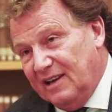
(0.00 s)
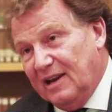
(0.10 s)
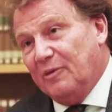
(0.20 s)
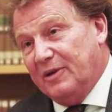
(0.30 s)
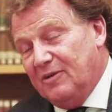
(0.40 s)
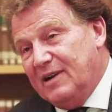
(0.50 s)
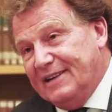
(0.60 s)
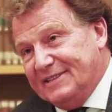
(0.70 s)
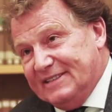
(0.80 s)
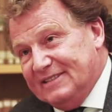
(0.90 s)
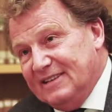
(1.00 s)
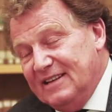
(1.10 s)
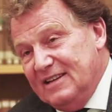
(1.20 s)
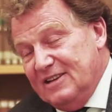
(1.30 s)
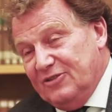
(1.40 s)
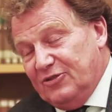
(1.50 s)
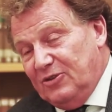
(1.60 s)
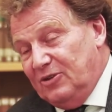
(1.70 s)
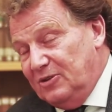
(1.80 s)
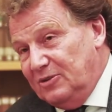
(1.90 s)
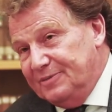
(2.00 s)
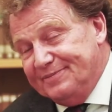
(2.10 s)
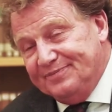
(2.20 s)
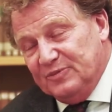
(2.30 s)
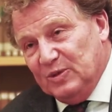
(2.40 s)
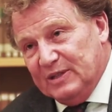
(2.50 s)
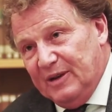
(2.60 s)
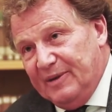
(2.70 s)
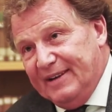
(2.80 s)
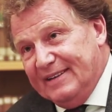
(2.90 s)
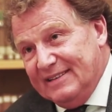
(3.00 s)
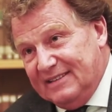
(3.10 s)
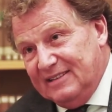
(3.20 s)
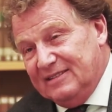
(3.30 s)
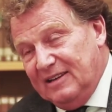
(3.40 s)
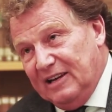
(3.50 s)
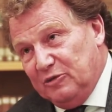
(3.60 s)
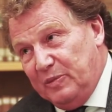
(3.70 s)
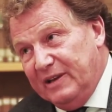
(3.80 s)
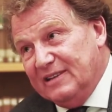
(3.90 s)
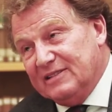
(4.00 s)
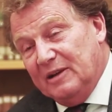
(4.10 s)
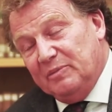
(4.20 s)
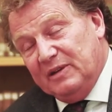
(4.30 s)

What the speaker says: in our own countries. So whatever this experience can